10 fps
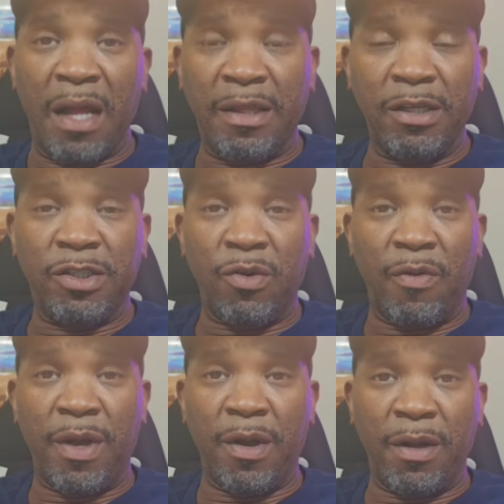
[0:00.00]
I did a
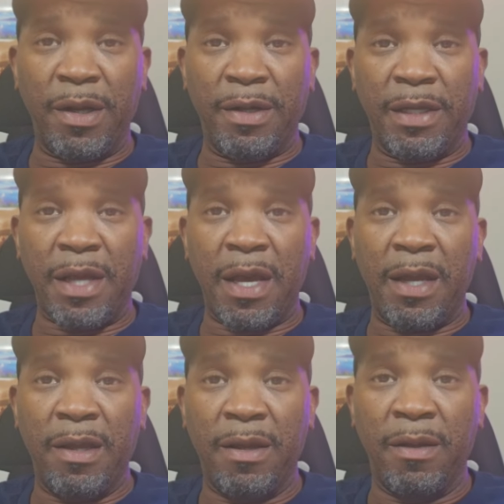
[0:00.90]
story earlier
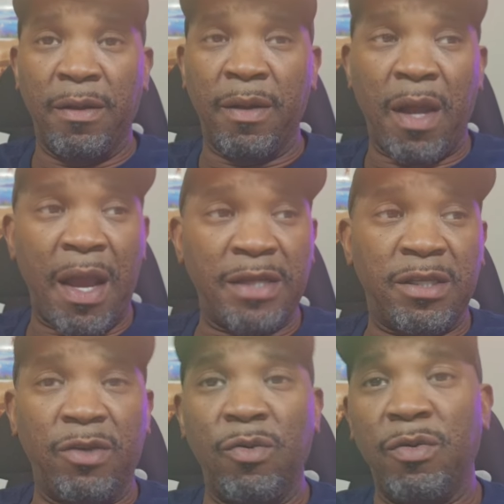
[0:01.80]
today
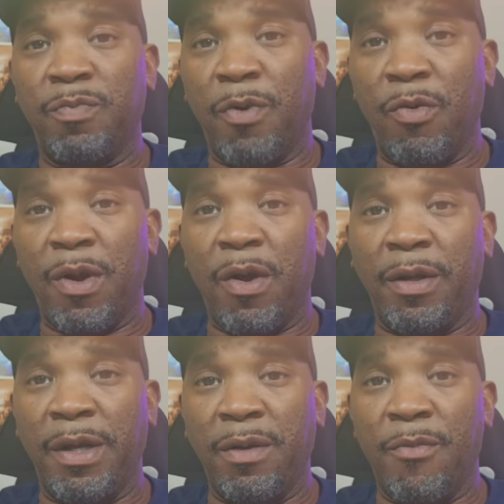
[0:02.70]
as the news broke
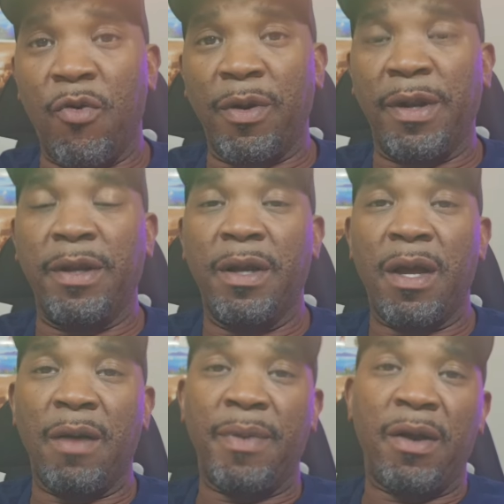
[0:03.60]
early in the morning
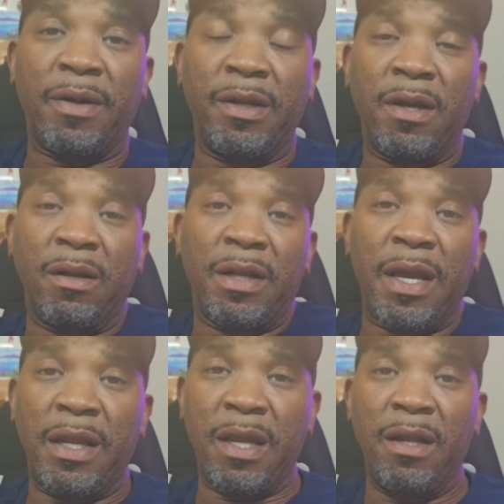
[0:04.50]
about a young
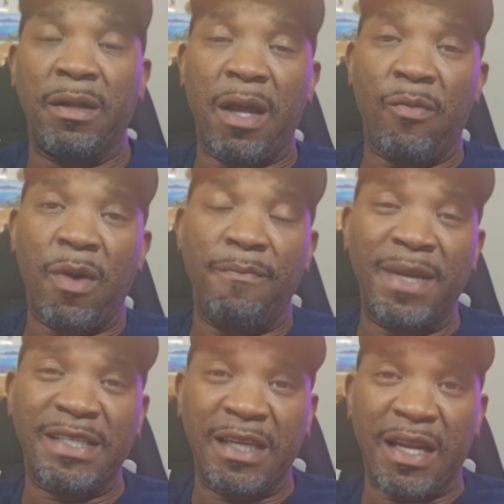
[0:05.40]
lady that went
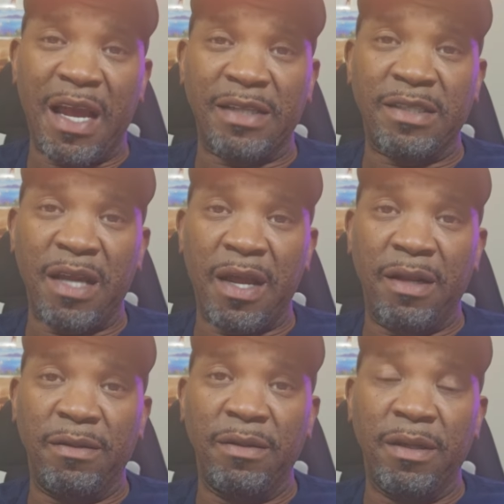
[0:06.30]
missing last
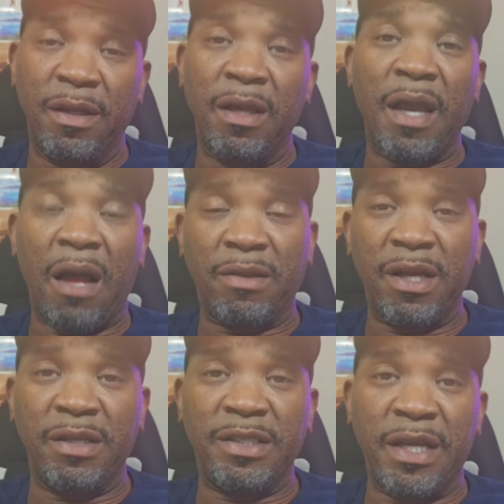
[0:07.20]
night out
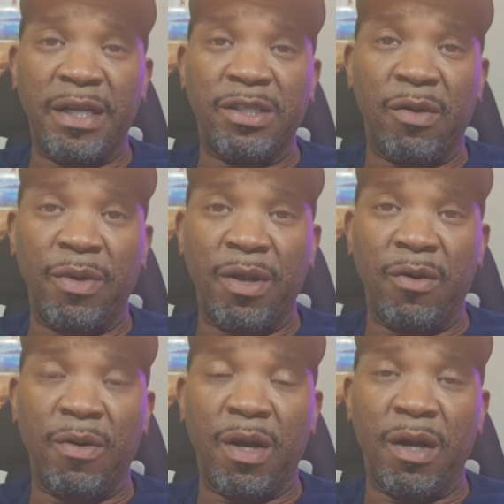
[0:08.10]
there in San
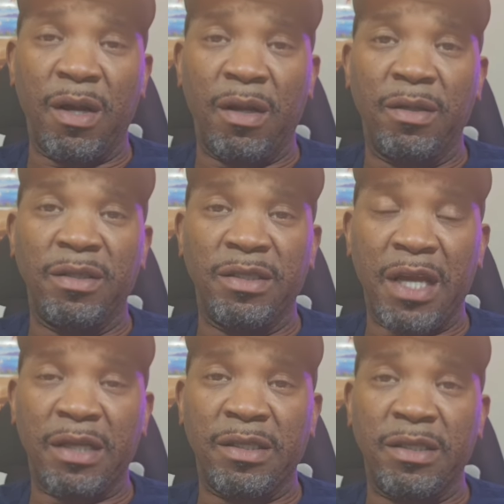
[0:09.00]
Antonio, uh,
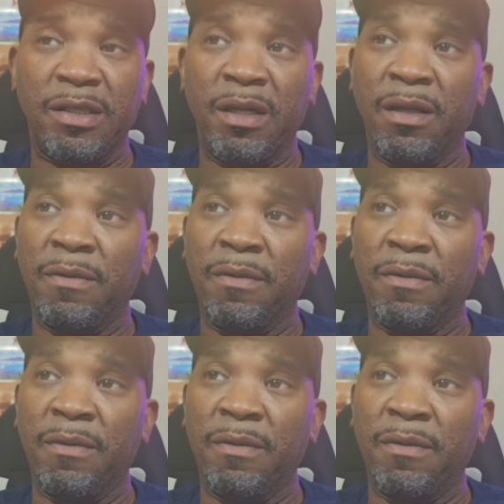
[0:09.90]
Texas.